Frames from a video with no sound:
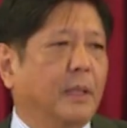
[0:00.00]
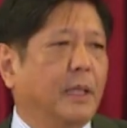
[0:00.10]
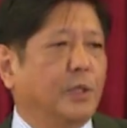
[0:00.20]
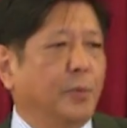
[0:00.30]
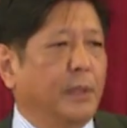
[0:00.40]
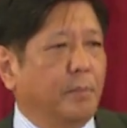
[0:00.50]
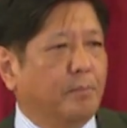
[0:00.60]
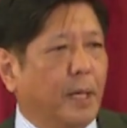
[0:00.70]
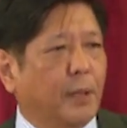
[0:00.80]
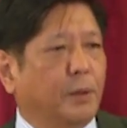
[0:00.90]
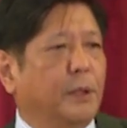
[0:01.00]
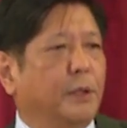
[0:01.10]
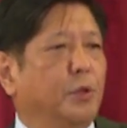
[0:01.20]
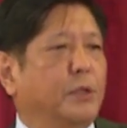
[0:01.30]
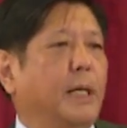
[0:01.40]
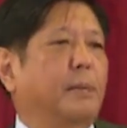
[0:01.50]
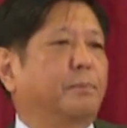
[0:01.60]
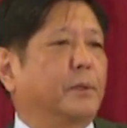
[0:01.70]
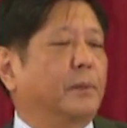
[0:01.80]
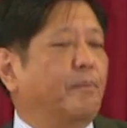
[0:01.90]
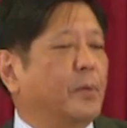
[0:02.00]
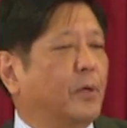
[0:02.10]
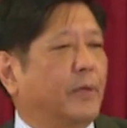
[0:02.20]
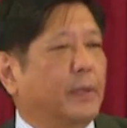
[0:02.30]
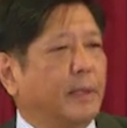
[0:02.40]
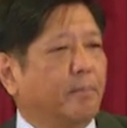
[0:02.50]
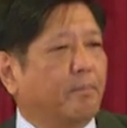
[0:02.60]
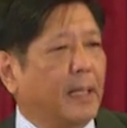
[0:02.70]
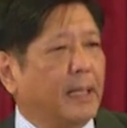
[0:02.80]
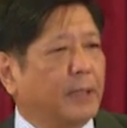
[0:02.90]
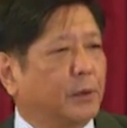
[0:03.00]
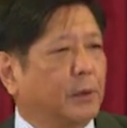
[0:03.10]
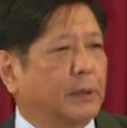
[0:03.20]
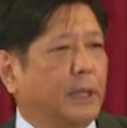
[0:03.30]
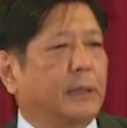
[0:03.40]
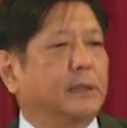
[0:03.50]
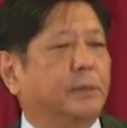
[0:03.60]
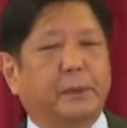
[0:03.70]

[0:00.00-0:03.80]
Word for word: As we embark on a new chapter of our bilateral ties,